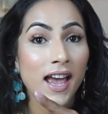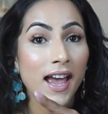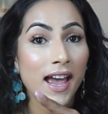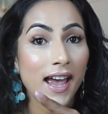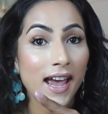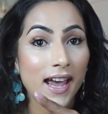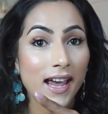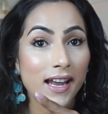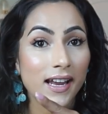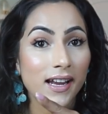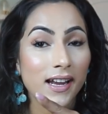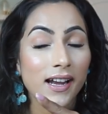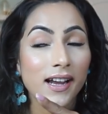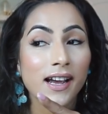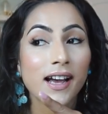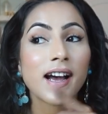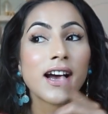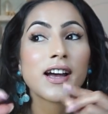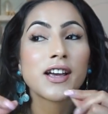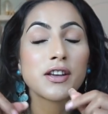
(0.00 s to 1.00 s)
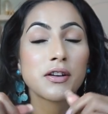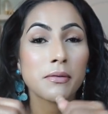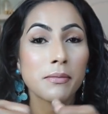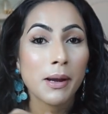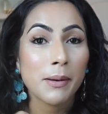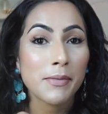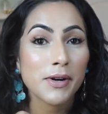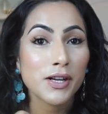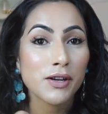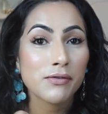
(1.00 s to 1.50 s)
hey, you
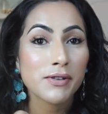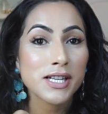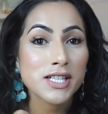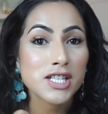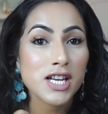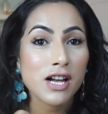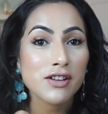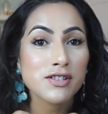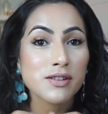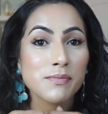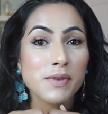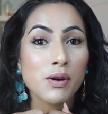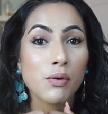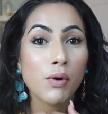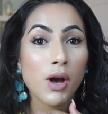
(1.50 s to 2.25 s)
remember you reached out to me?